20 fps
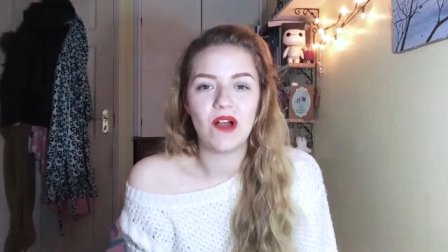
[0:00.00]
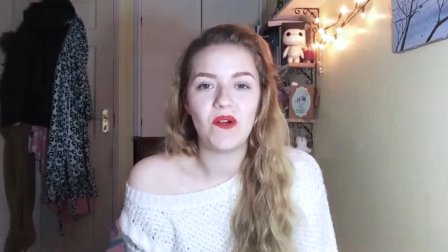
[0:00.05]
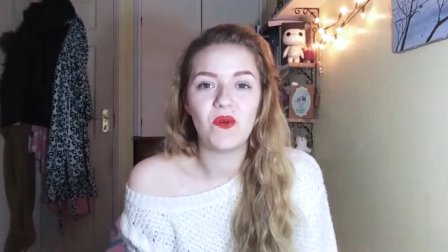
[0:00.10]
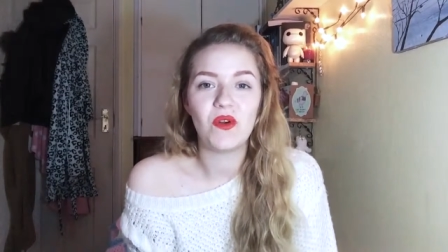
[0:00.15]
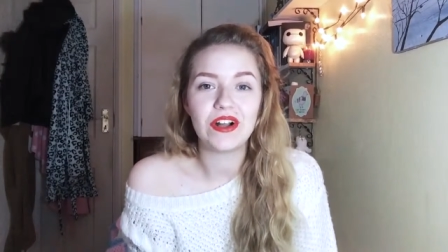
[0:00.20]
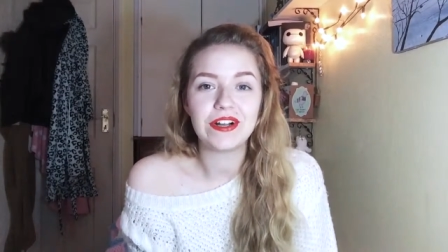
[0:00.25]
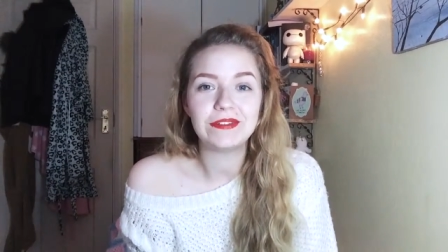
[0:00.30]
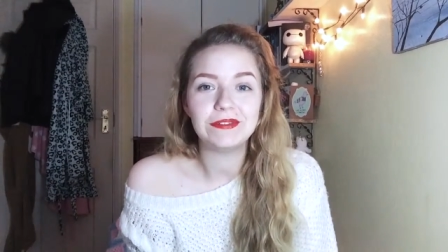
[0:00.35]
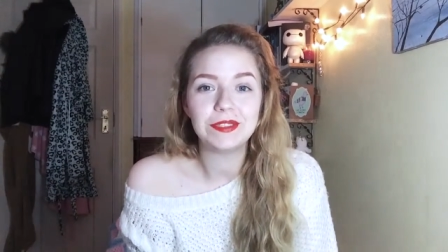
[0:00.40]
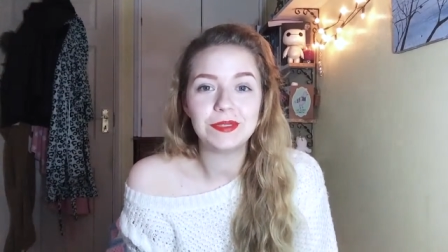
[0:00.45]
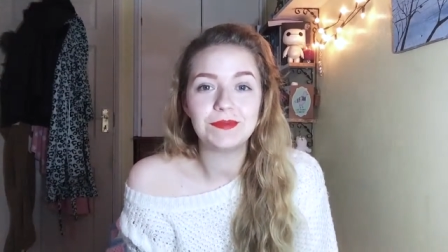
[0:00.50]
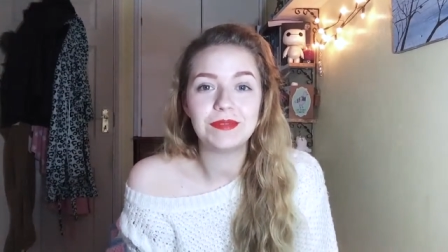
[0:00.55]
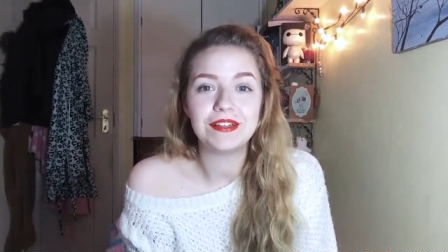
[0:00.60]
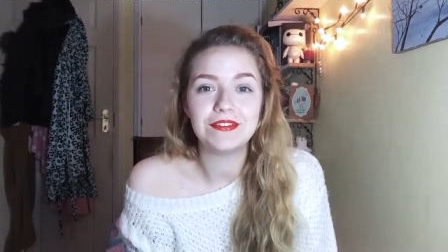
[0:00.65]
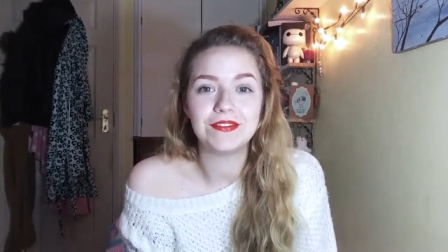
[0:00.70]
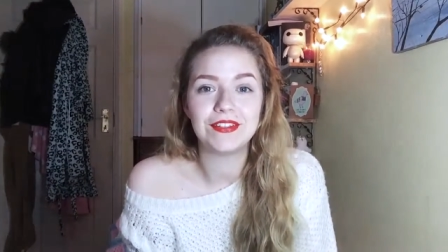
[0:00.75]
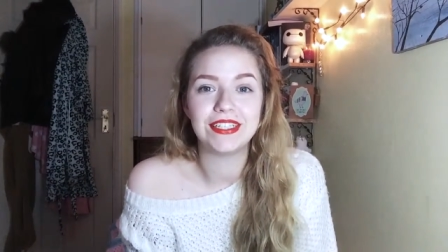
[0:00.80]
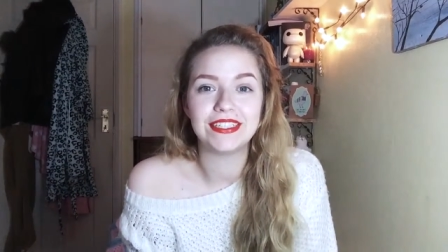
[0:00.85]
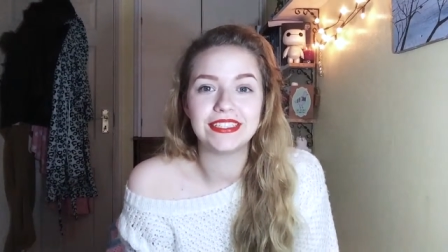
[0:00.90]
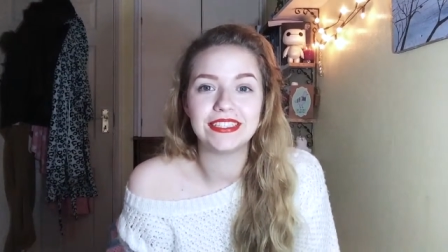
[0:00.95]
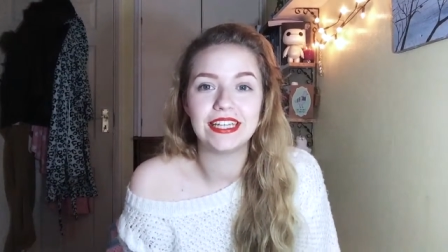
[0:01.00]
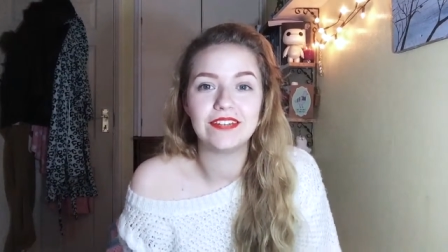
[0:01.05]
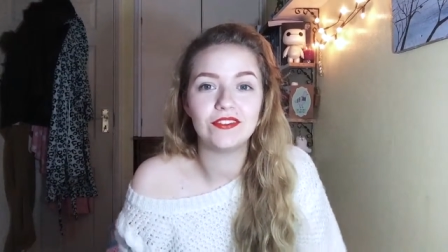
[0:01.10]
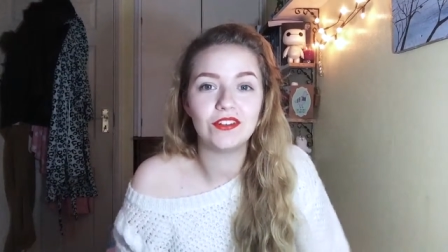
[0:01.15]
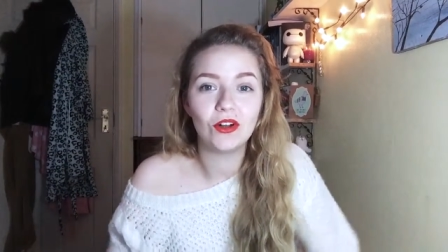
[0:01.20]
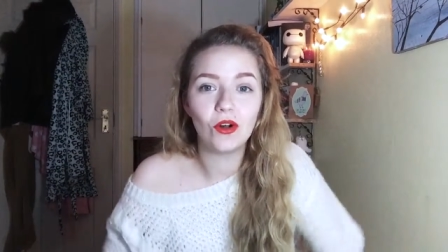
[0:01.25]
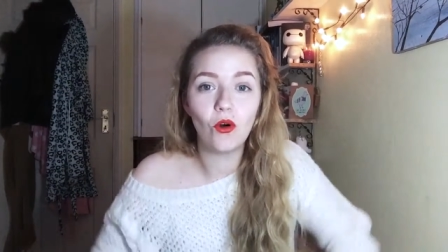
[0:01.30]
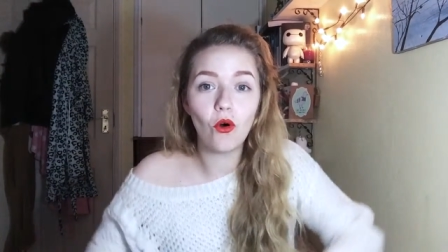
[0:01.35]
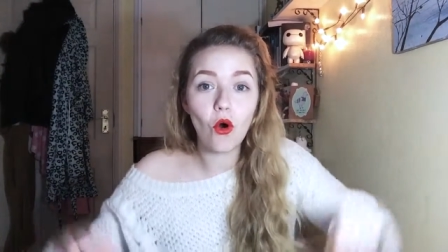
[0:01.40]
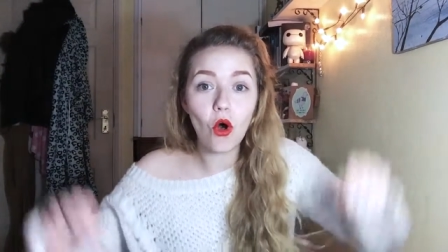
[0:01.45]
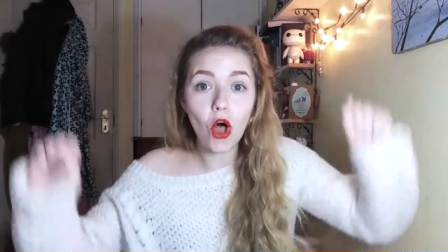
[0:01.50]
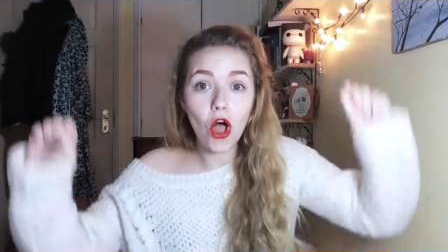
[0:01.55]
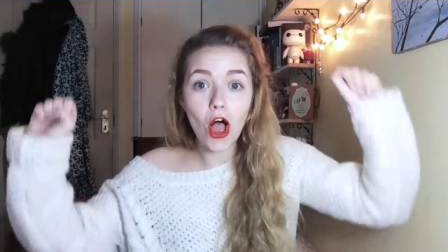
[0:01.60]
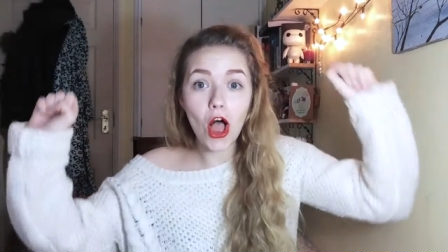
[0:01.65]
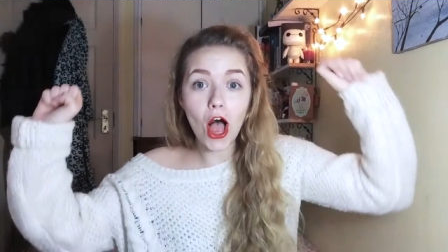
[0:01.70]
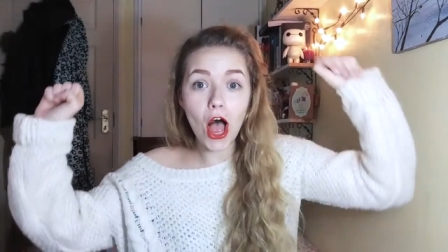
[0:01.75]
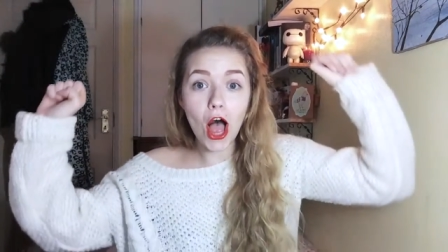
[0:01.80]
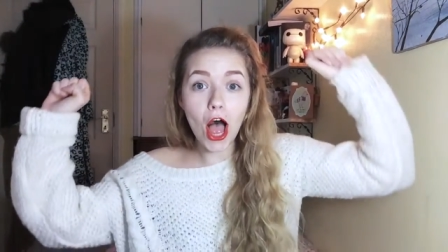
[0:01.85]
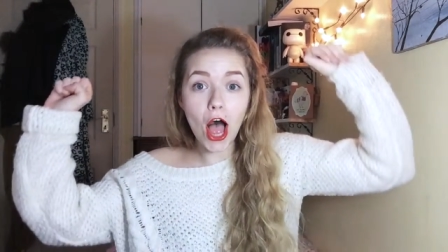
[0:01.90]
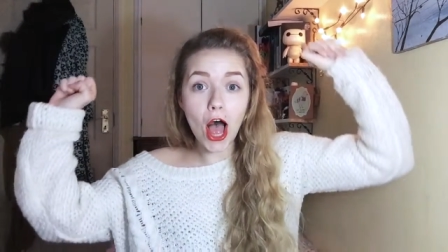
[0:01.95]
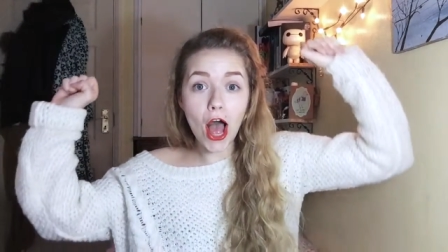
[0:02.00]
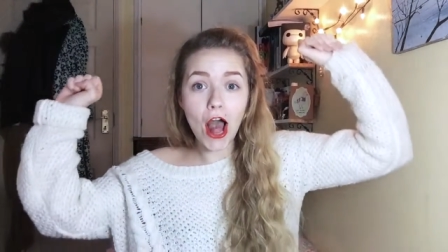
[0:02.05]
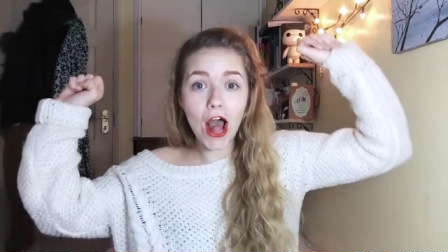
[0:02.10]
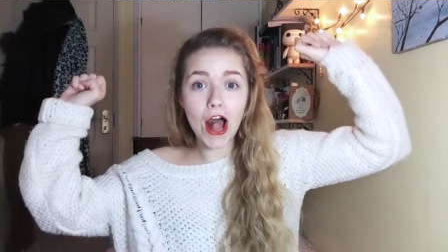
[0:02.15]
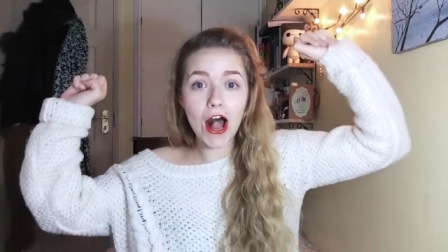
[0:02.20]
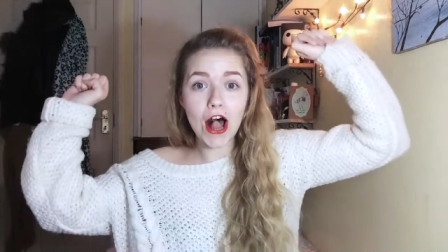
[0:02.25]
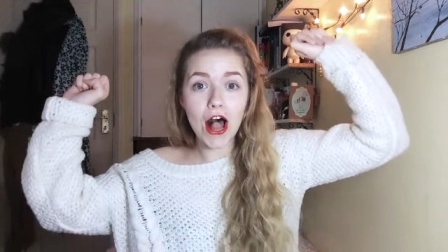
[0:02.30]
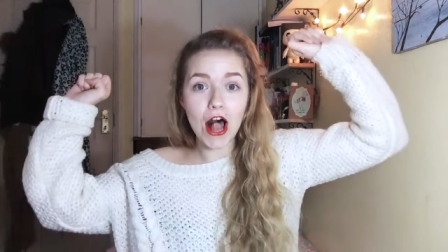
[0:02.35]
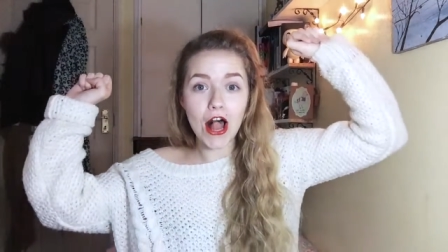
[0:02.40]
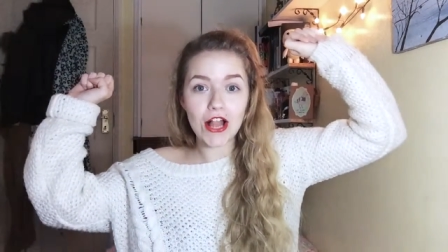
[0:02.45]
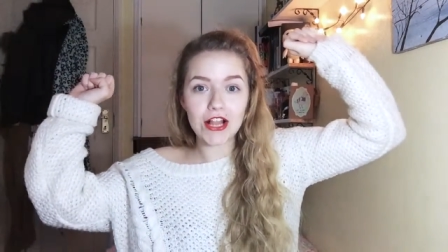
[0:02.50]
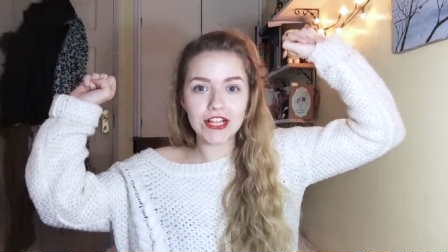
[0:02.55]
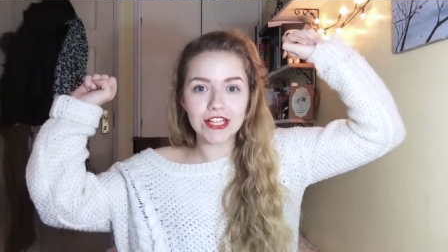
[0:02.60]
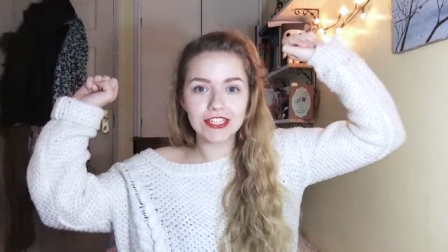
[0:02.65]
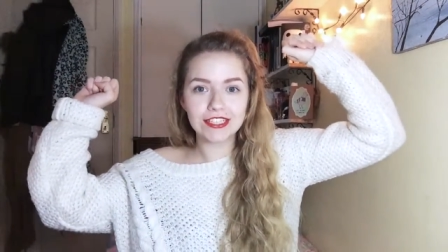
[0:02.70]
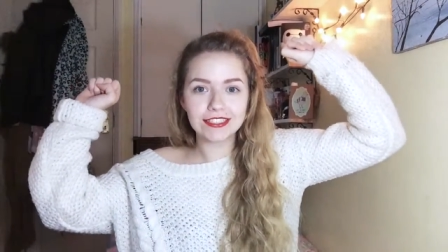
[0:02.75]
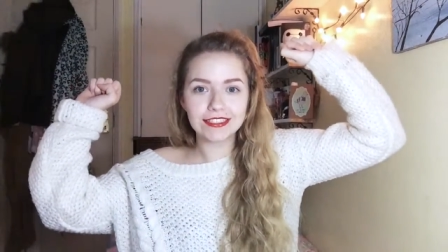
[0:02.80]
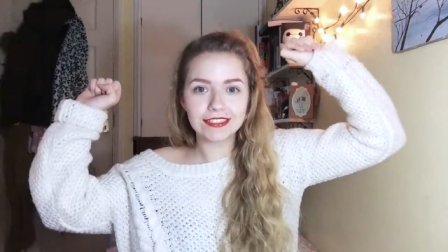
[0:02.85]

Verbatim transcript: and welcome to my first ever haul!